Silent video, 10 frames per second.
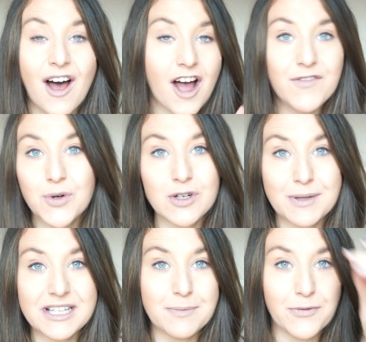I've talked
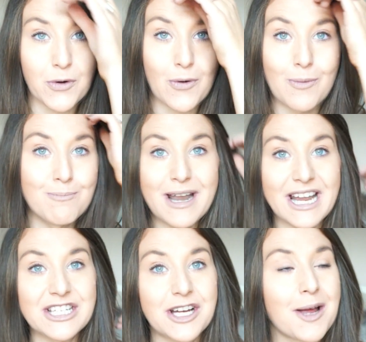about this before
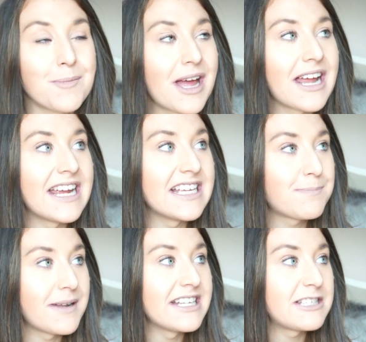many a time.
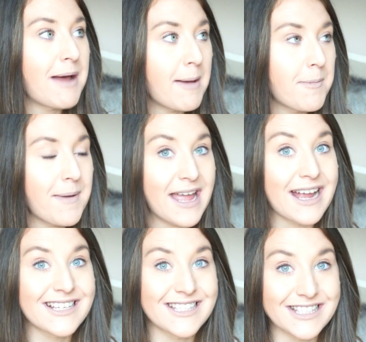He's been into Peppa
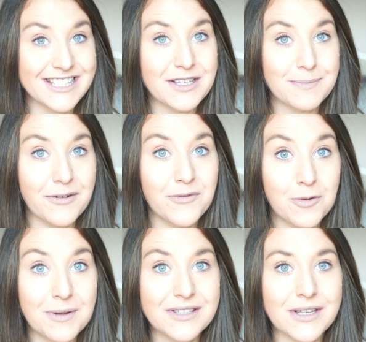Pig since he was about 4
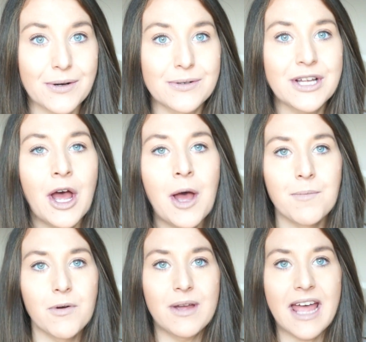months old,
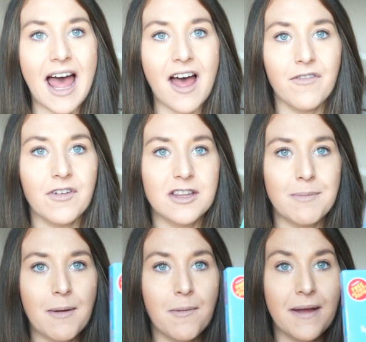but we have the
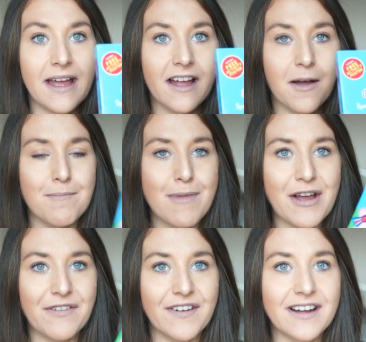Peppa Pig
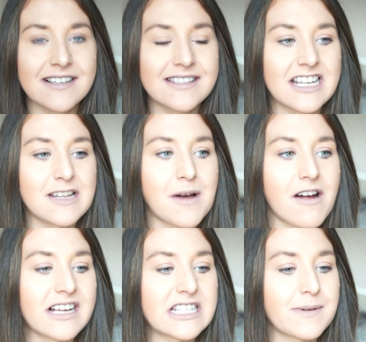My First
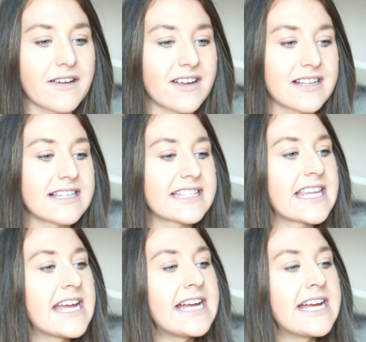Cinema Experience